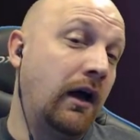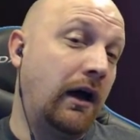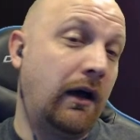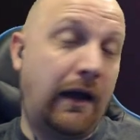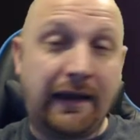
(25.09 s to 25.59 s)

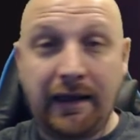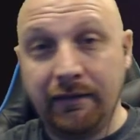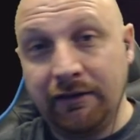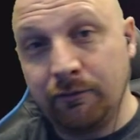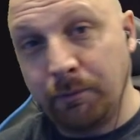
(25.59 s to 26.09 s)
I got
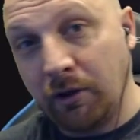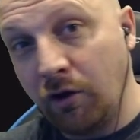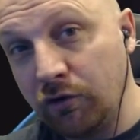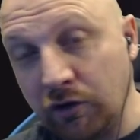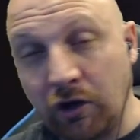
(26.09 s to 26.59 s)
links
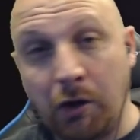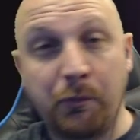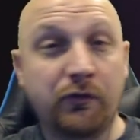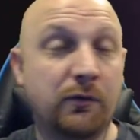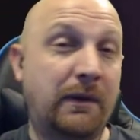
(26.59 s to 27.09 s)
below. You can hop
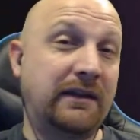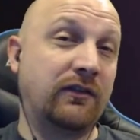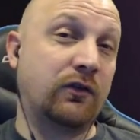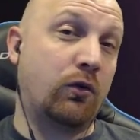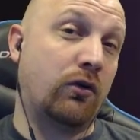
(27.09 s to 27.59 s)
over to my
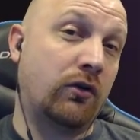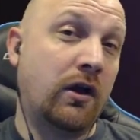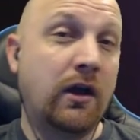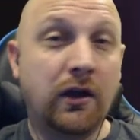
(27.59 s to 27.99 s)
Discord.